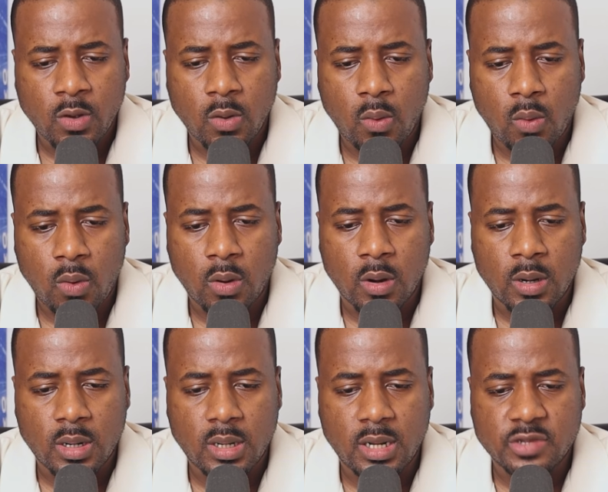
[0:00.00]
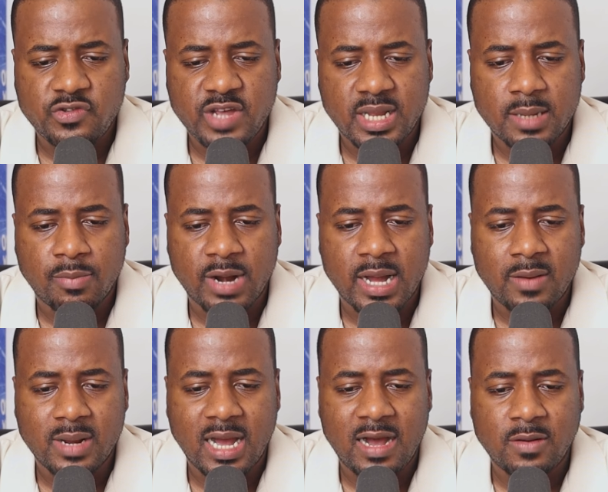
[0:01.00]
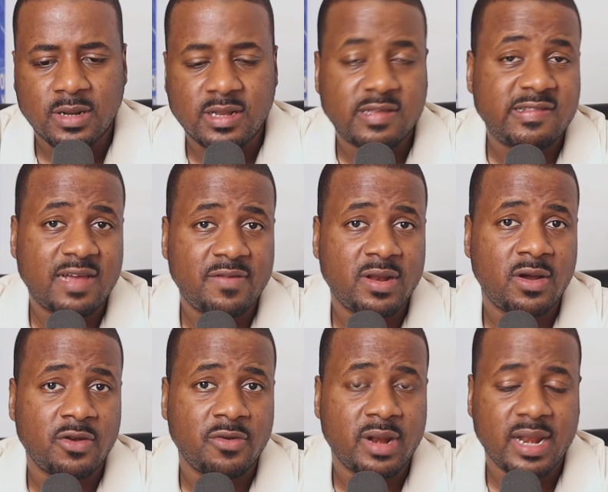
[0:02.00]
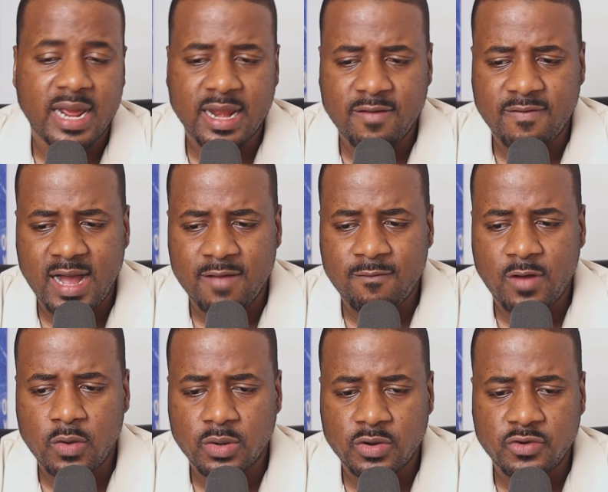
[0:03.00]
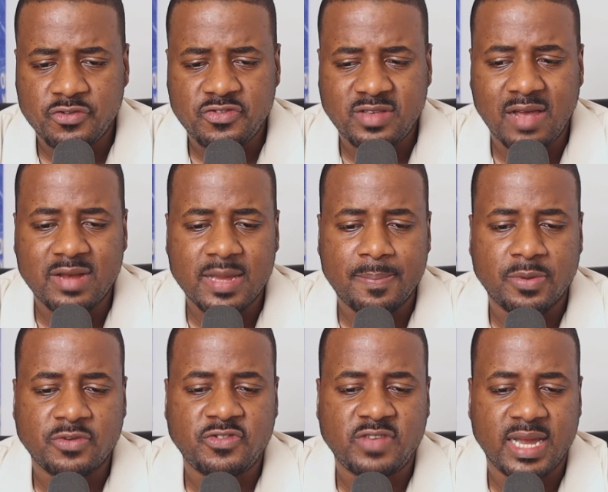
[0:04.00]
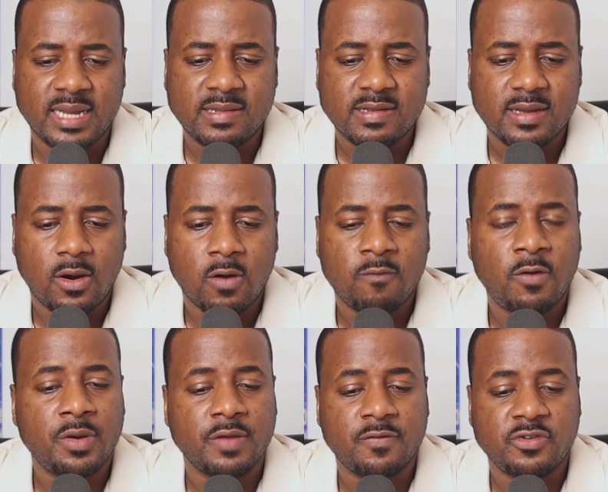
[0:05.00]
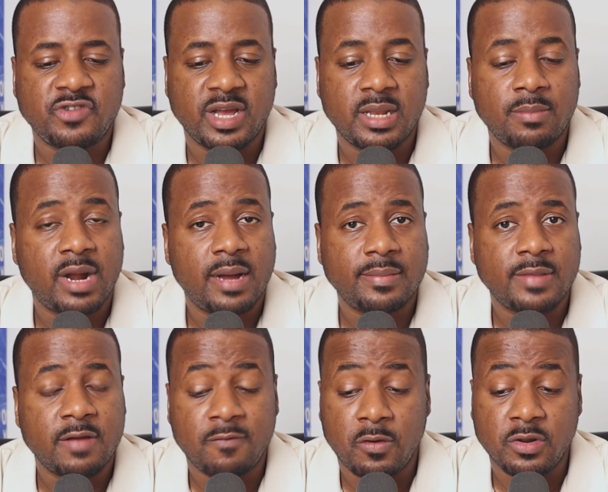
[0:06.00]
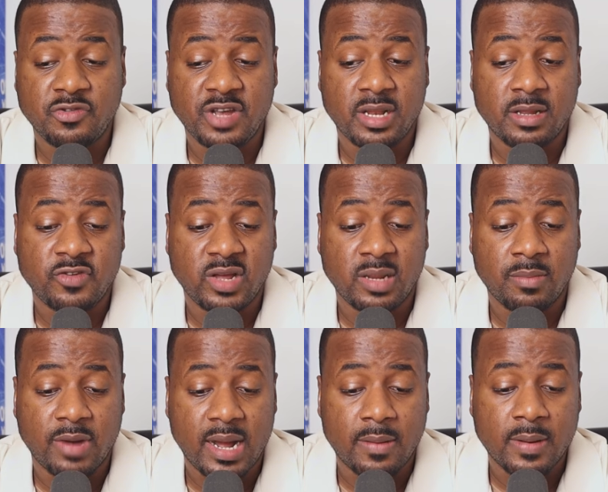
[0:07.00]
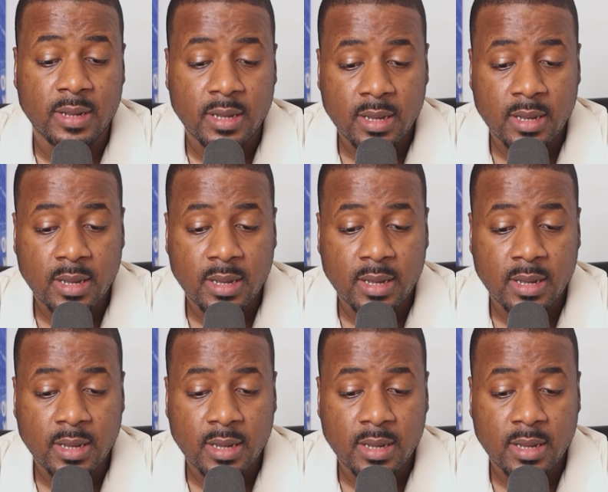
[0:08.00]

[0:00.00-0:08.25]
or Jaylen Brown? Out of the 785 voters, 70% are voting for Jaylen Brown, have voted Jaylen Brown.